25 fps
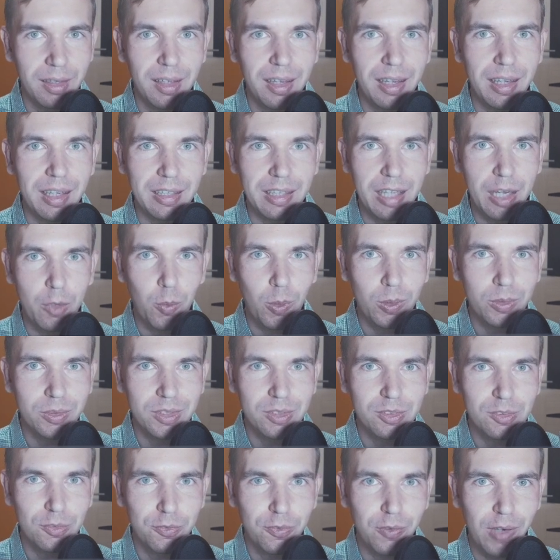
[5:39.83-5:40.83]
and I wanted
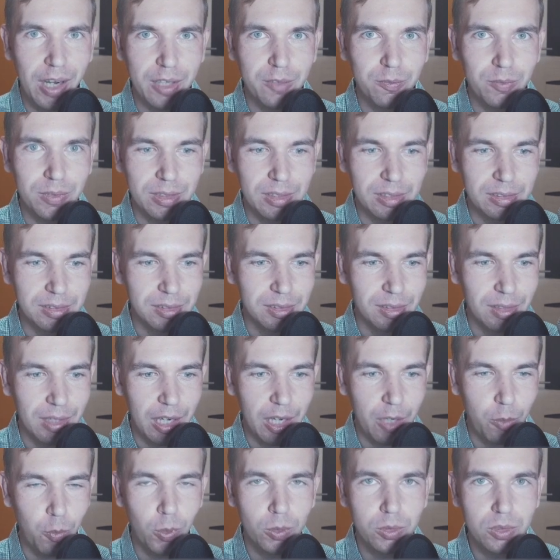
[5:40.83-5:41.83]
to fight with this.
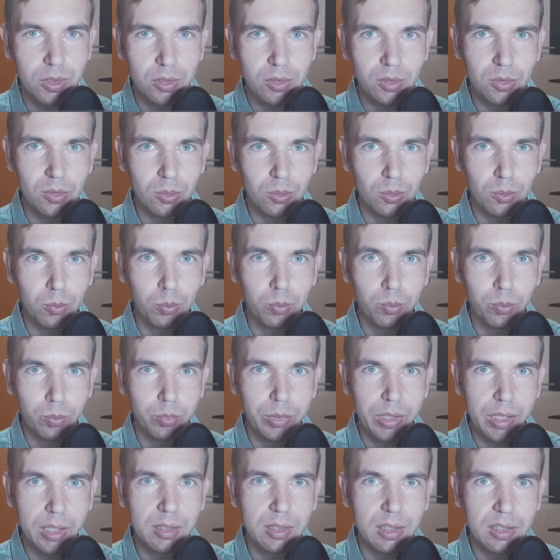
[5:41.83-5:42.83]
I wanted to
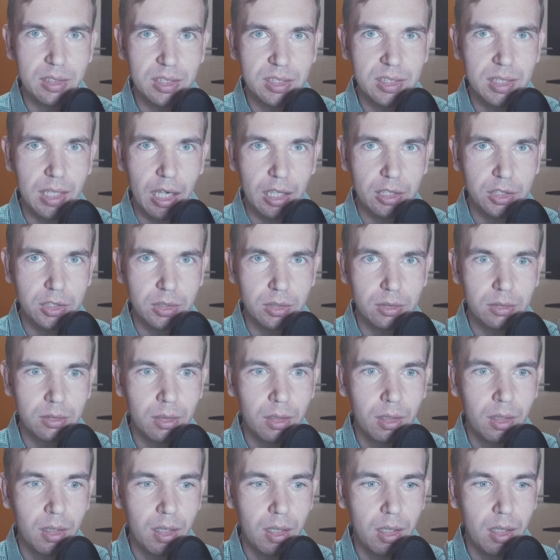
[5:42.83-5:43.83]
bring the discussion,
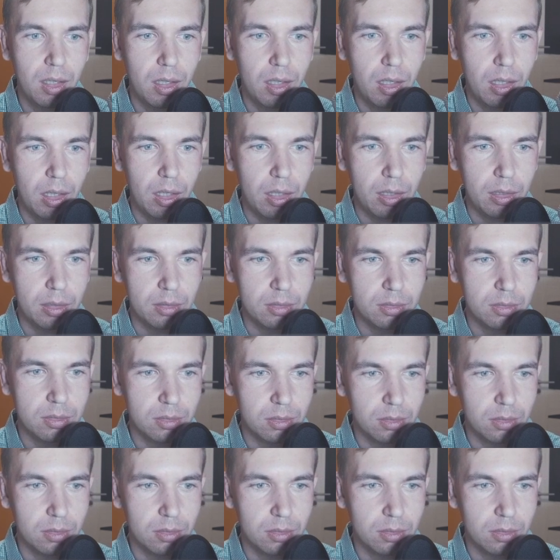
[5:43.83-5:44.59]
and